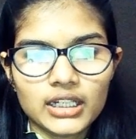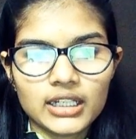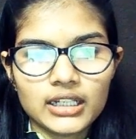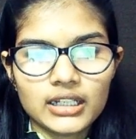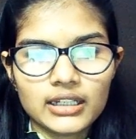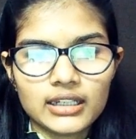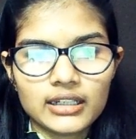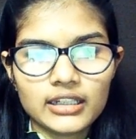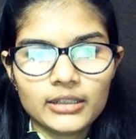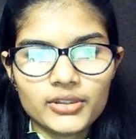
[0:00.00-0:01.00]

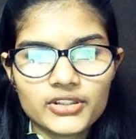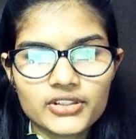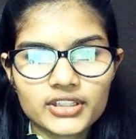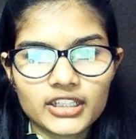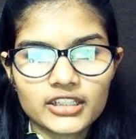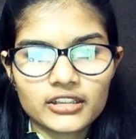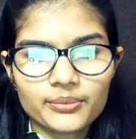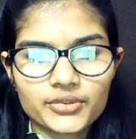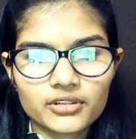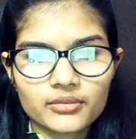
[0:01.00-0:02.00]
And let me just get
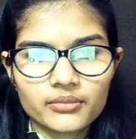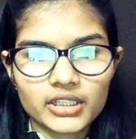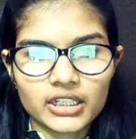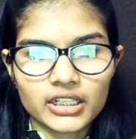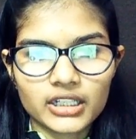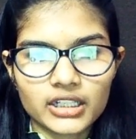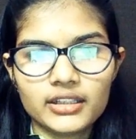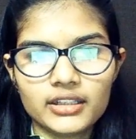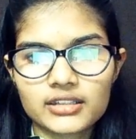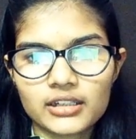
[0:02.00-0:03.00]
up some, yeah,
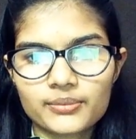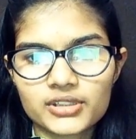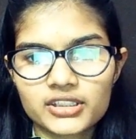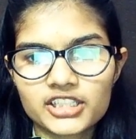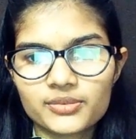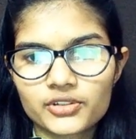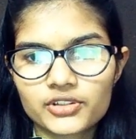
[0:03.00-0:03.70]
up till this